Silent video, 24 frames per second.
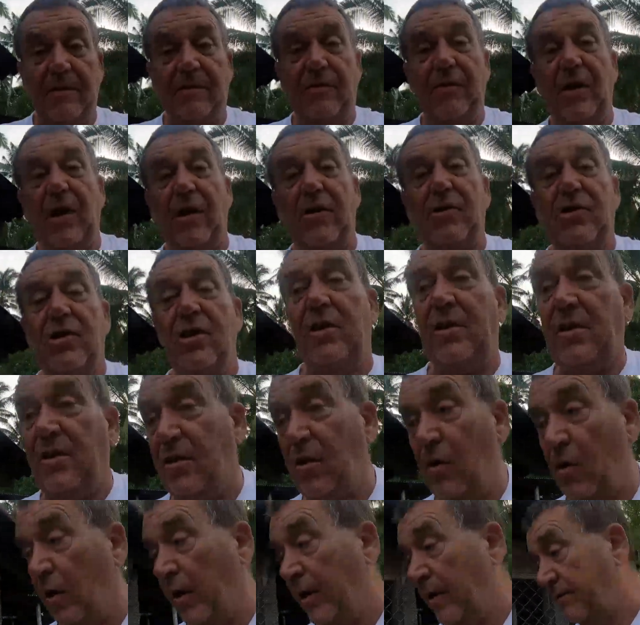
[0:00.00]
you
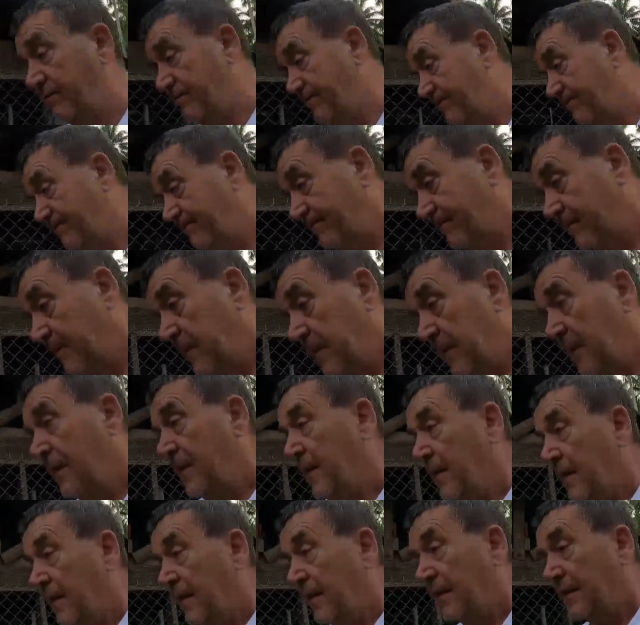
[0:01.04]
die.
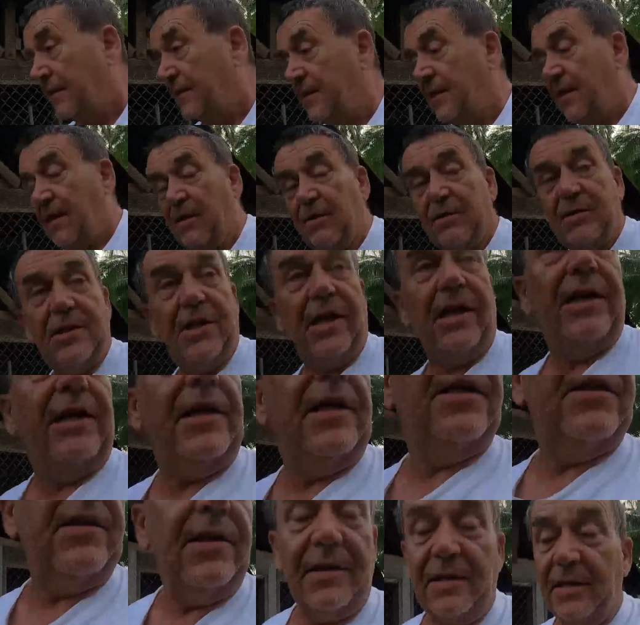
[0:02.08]
It's the old
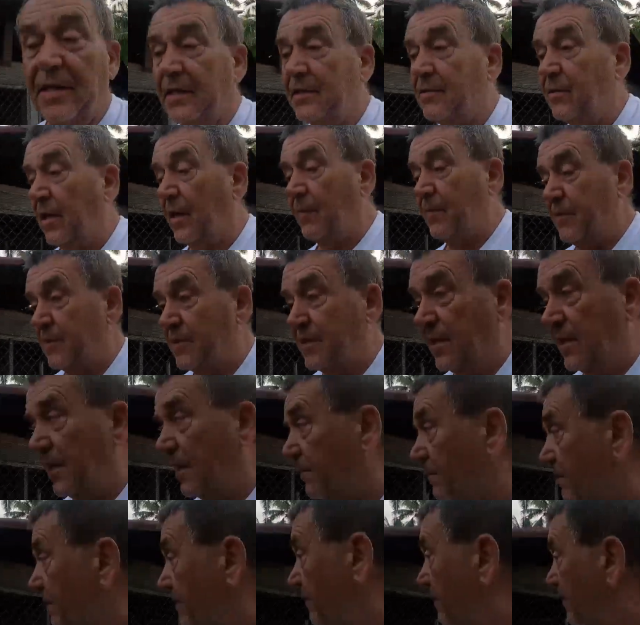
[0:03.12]
saying, isn't it? And that's what happens to
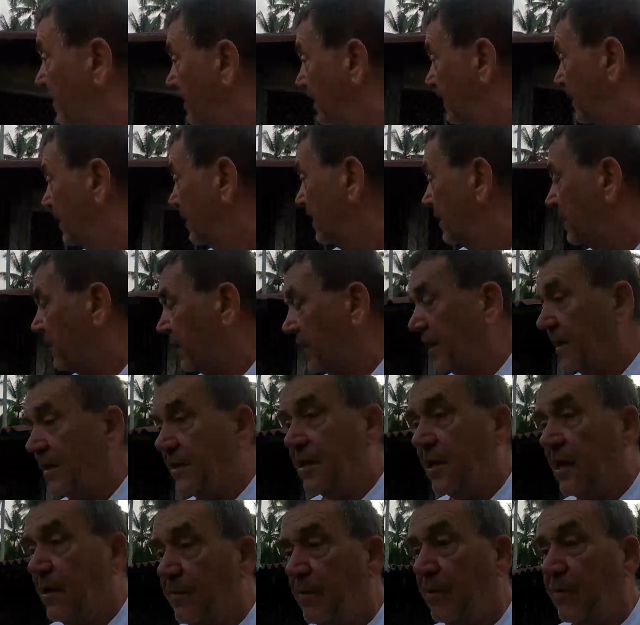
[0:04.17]
them. They
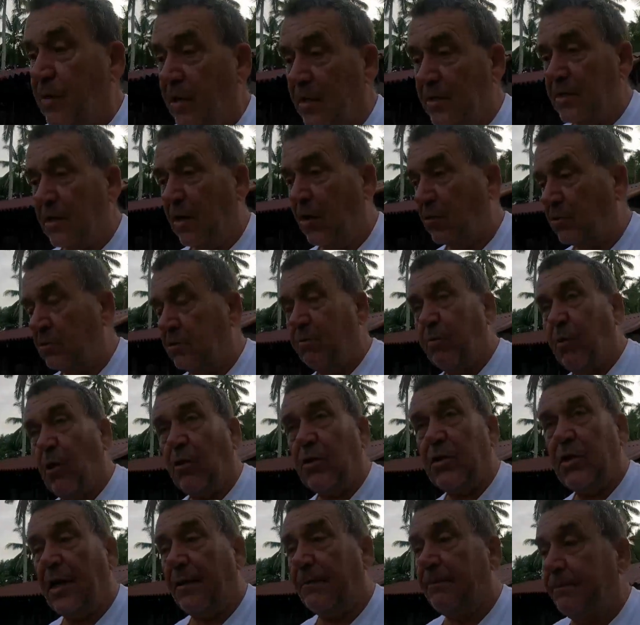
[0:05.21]
get their assholes
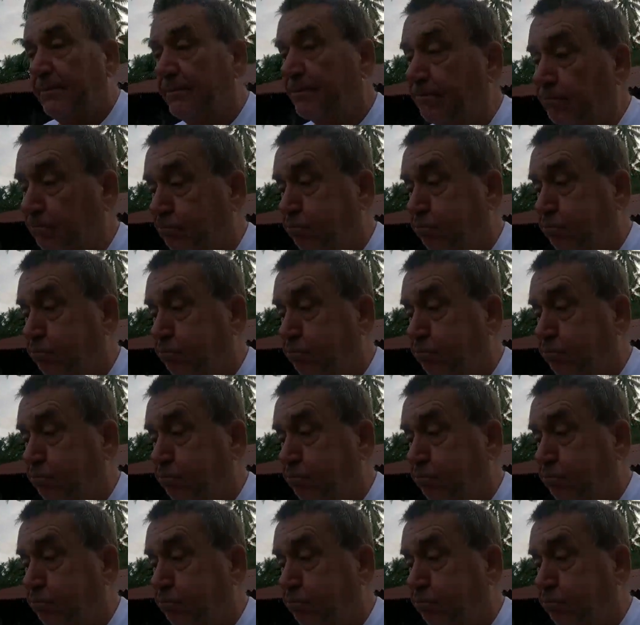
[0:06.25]
blocked up.